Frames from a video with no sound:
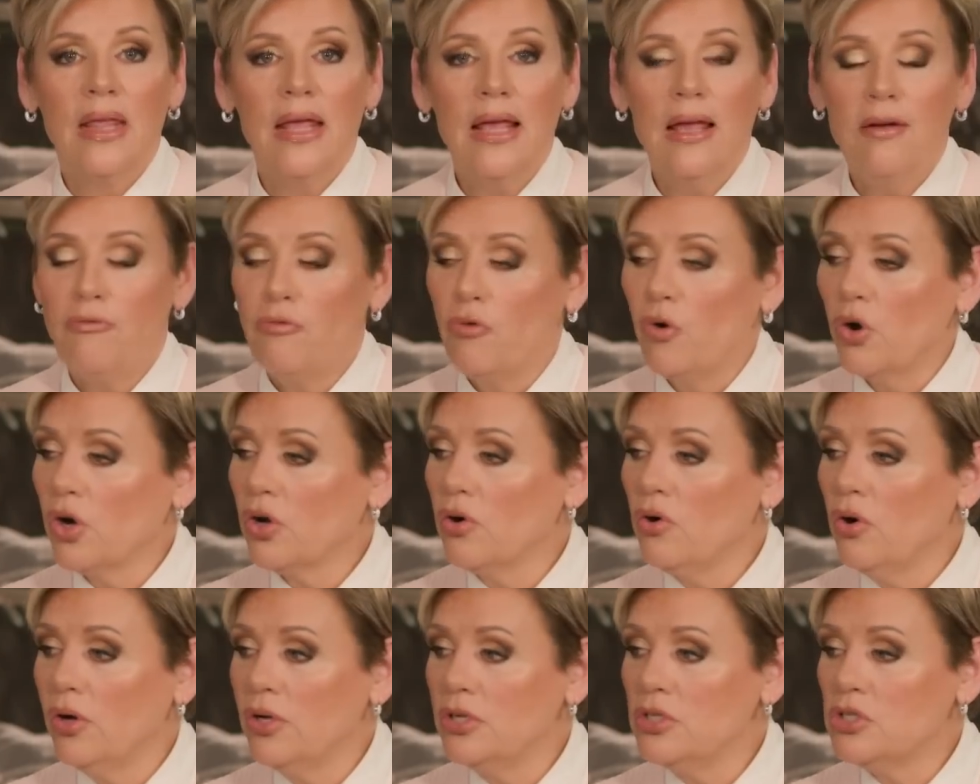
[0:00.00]
If we're
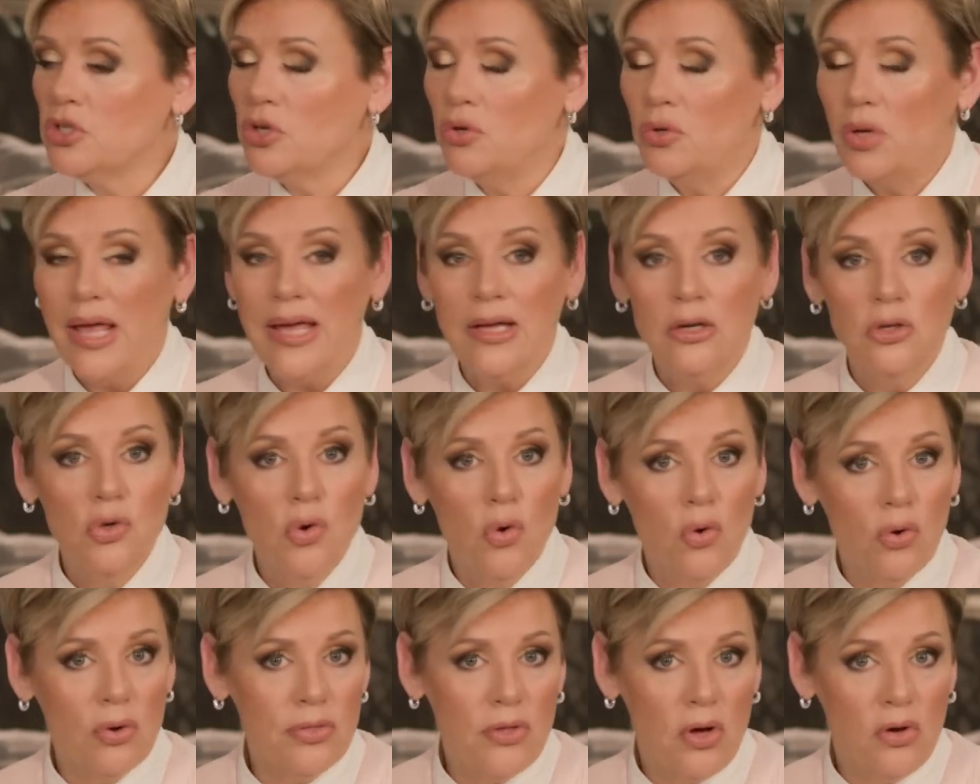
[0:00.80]
going to
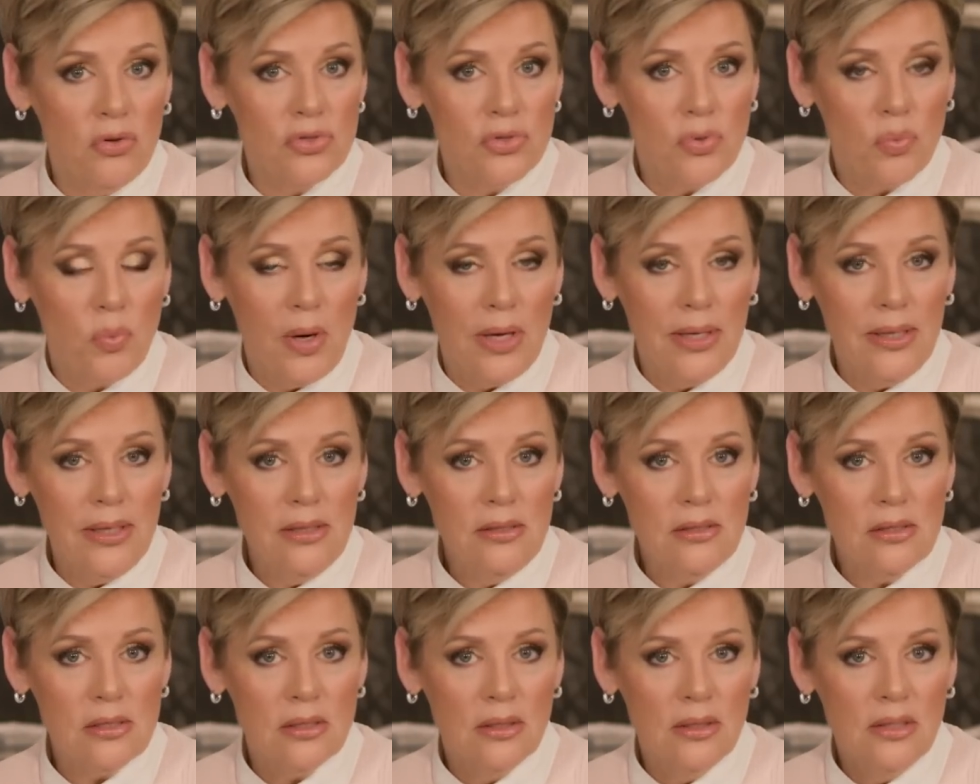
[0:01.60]
ignore those
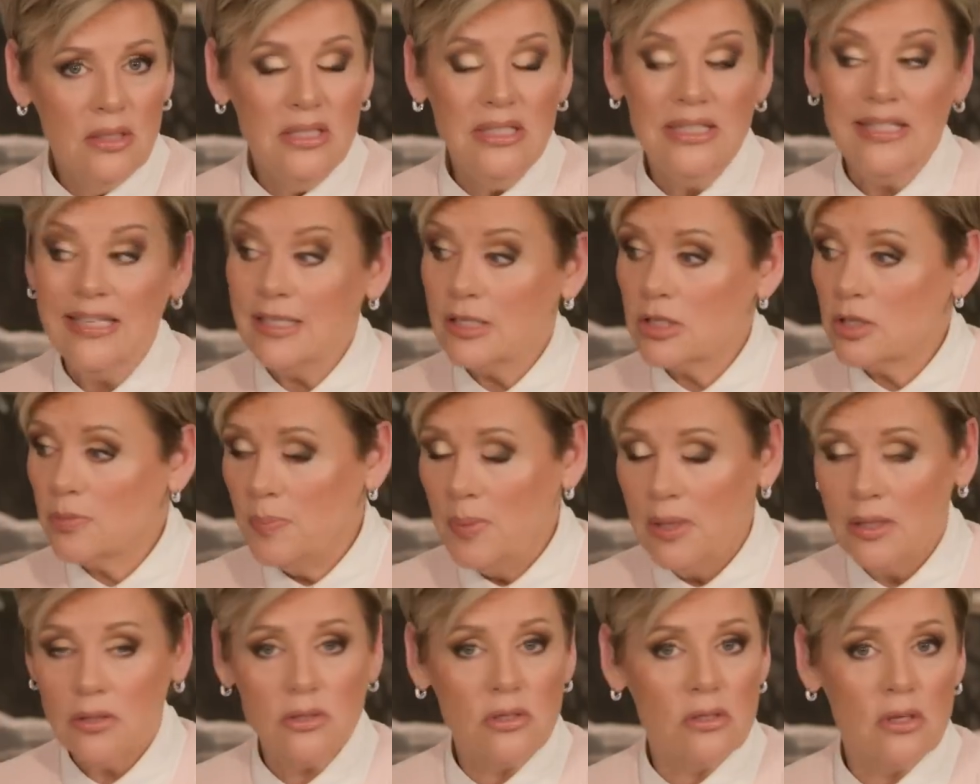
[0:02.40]
ways,
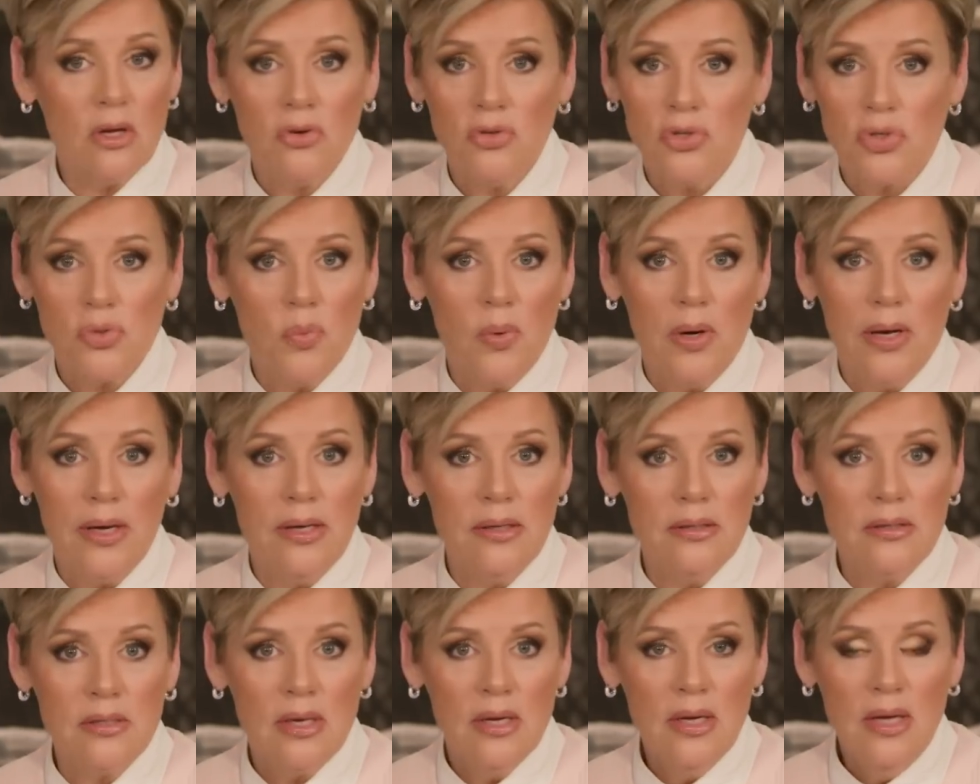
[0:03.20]
dismiss those
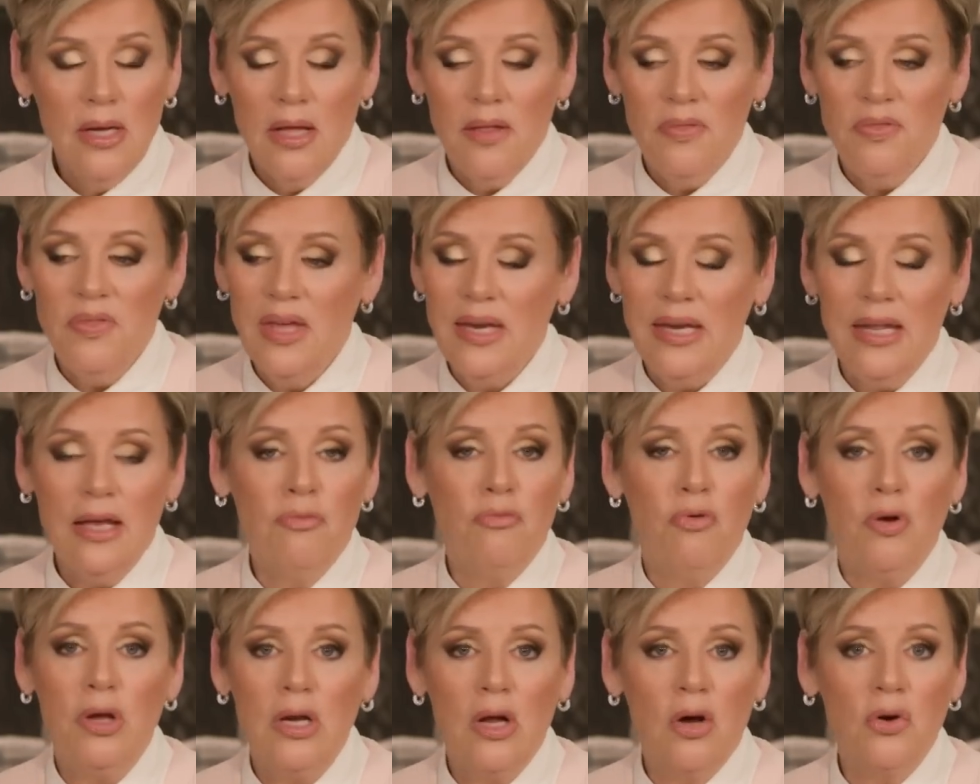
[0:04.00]
ways, then
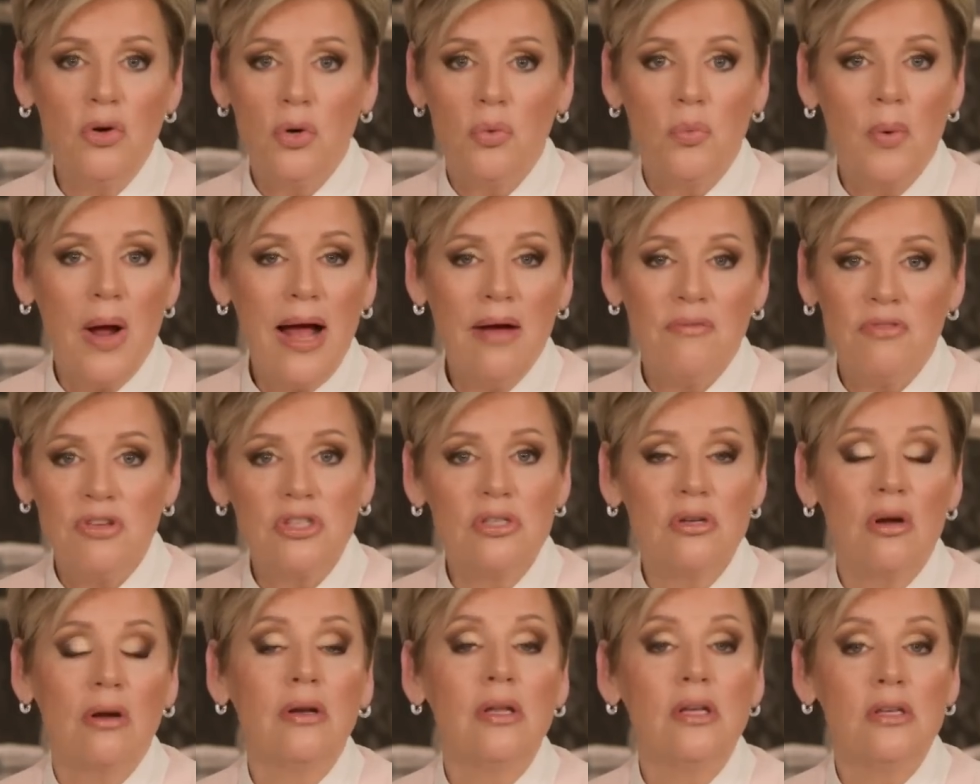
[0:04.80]
if we don't arrive,
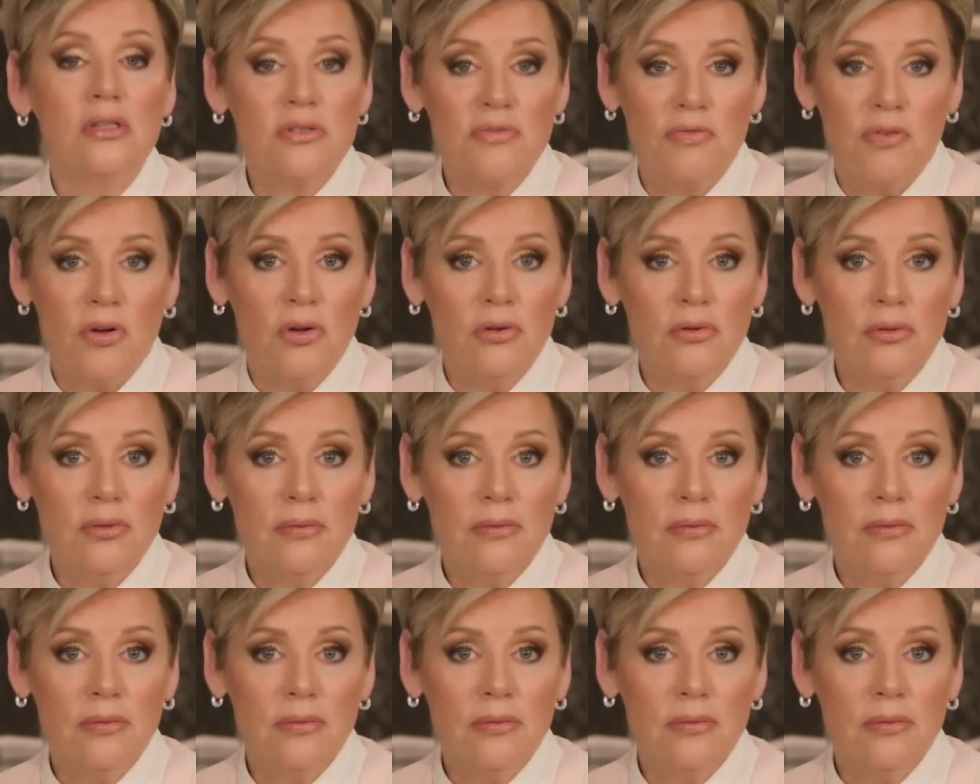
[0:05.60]
it's not his fault.